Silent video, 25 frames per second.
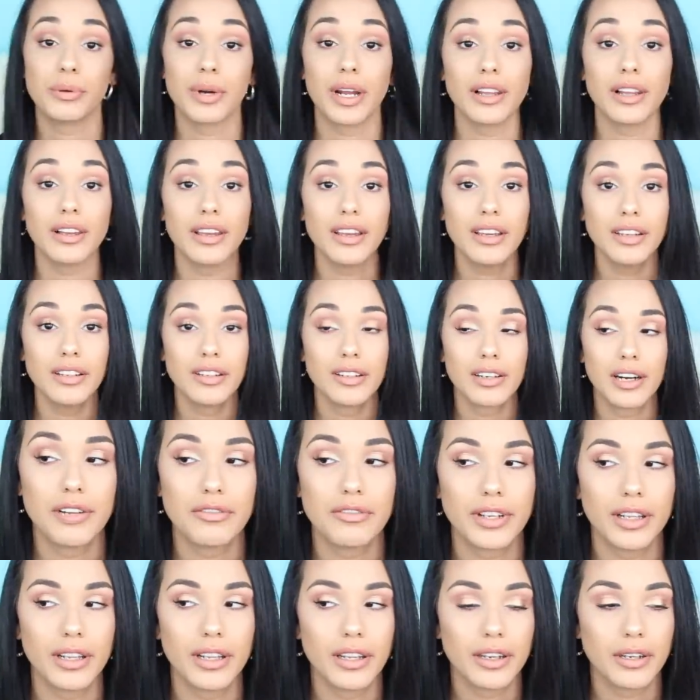quickly.
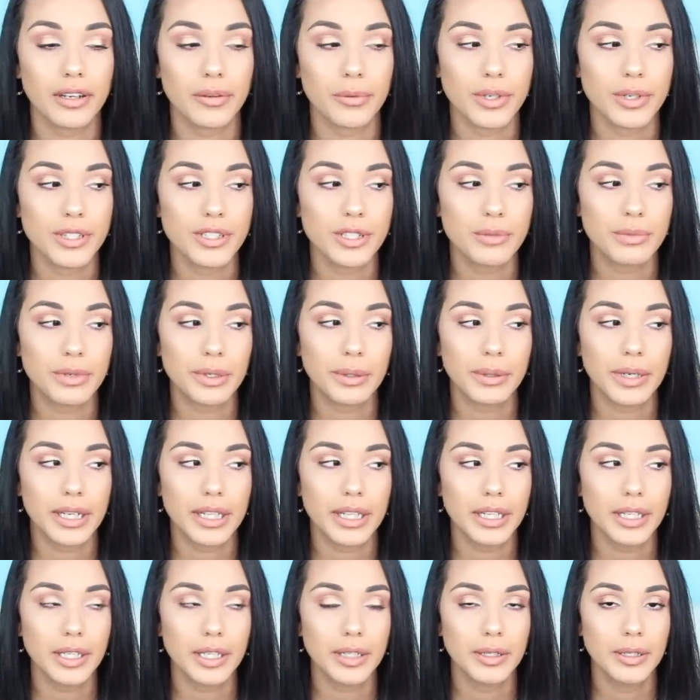I feel like it was super
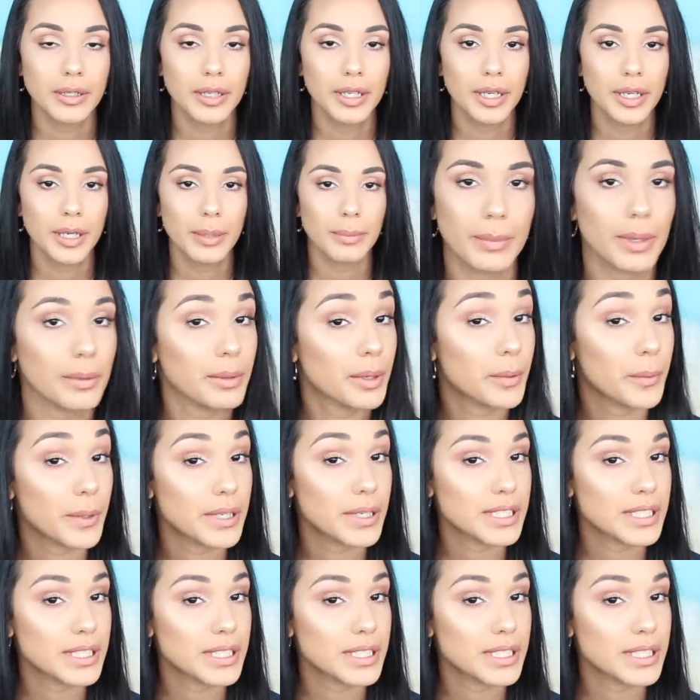quickly. Maybe it